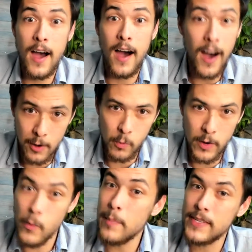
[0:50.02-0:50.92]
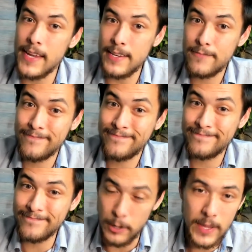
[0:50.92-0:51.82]
on one website.
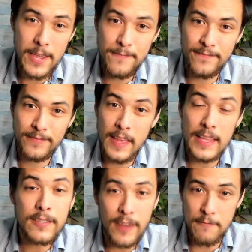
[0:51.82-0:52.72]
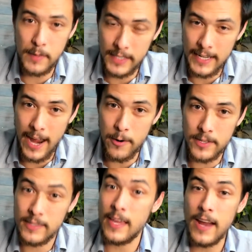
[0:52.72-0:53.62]
Okay? That's 5 billion
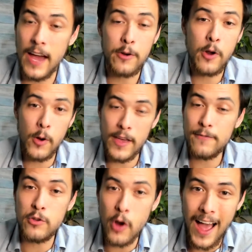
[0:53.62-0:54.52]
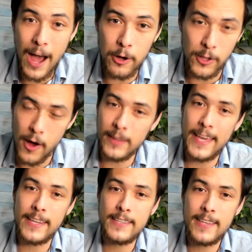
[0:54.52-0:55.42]
hours. That I don't know if you know how long
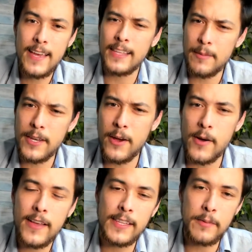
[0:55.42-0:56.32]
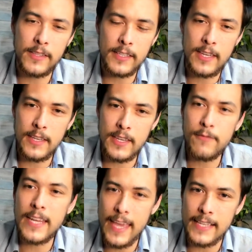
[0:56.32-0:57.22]
that is. Let me know. Let me g- give
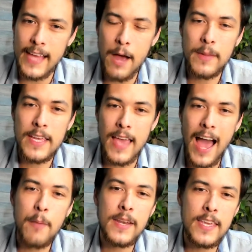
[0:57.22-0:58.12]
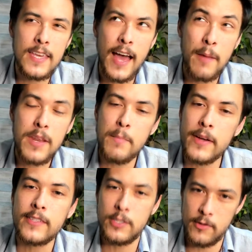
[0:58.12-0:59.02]
it a guess. How many how many how many
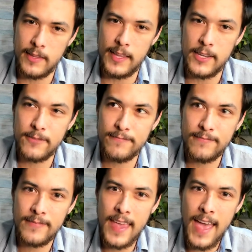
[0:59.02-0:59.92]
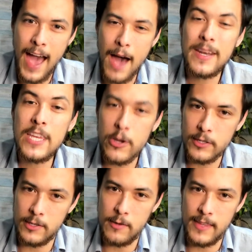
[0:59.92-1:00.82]
months do you think that is? How many
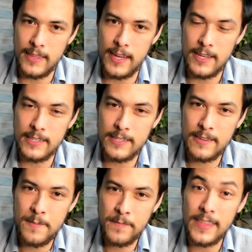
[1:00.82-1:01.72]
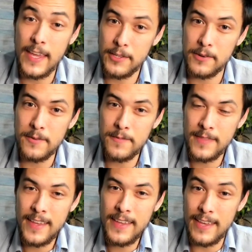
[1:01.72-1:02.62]
years do you think that is? The answer,
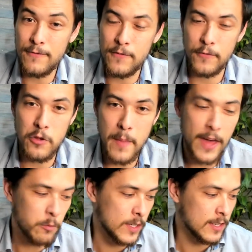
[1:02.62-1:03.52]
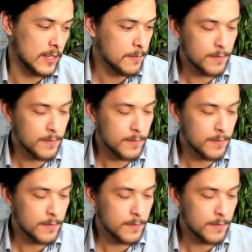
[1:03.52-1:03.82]
if for you math whizzes,